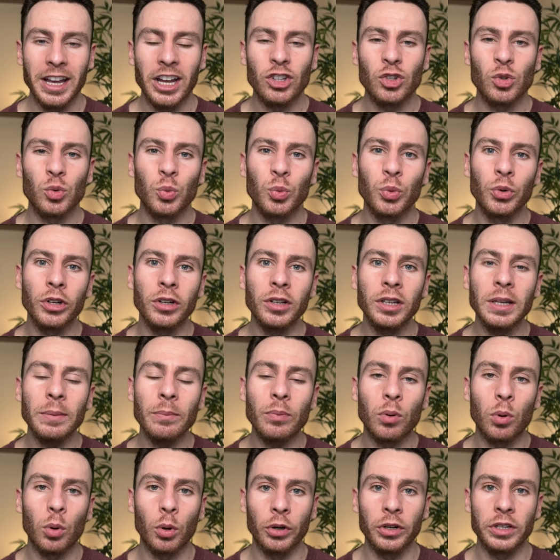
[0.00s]
it's really
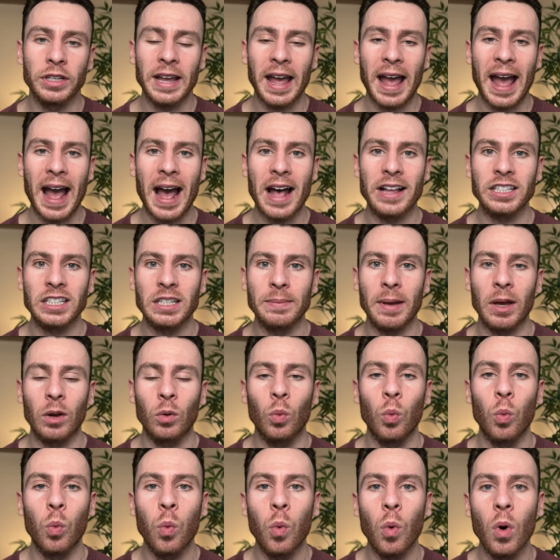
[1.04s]
important to ask
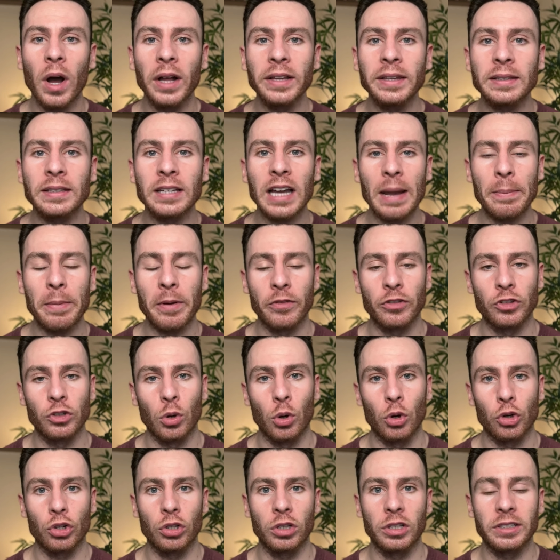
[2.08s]
about what type of
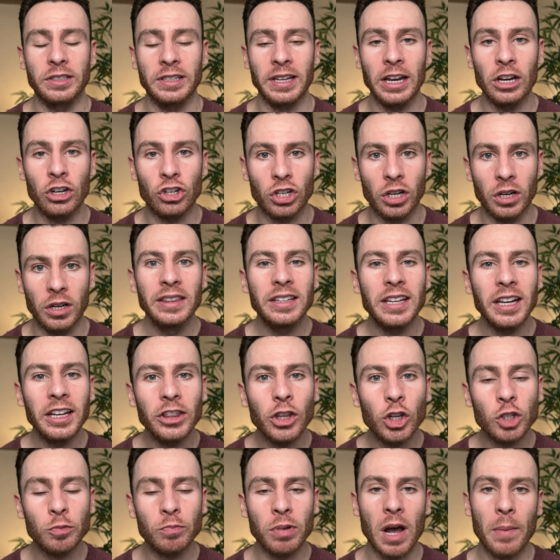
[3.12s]
socialization
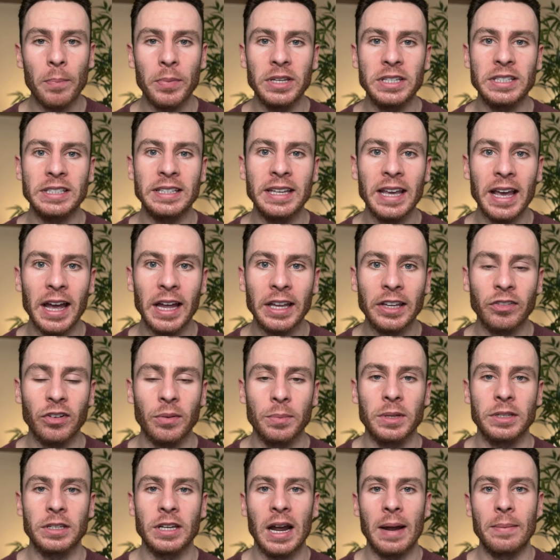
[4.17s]
did those puppies get
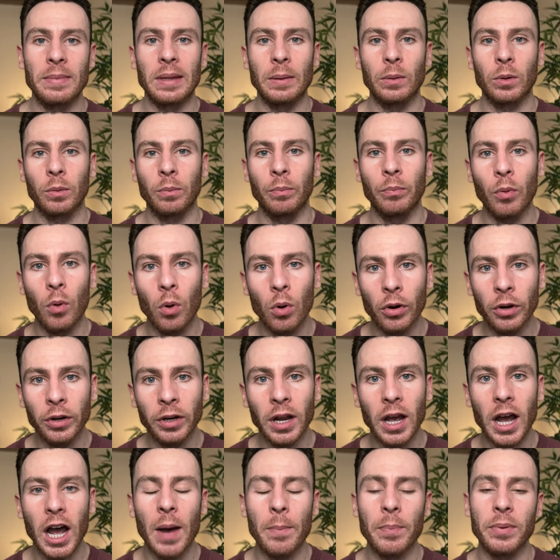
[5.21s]
from the time they were
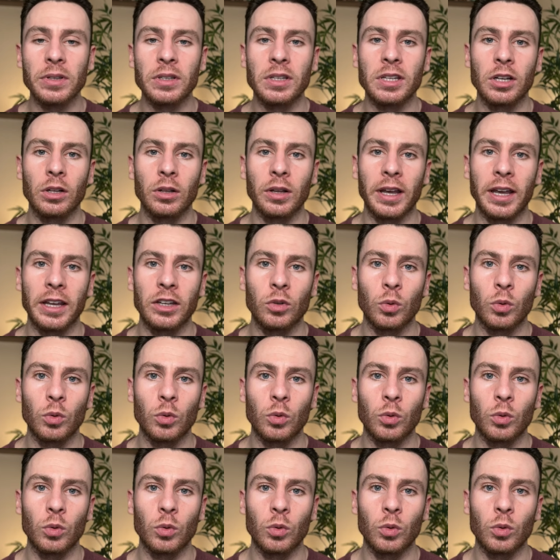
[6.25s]
born up until 8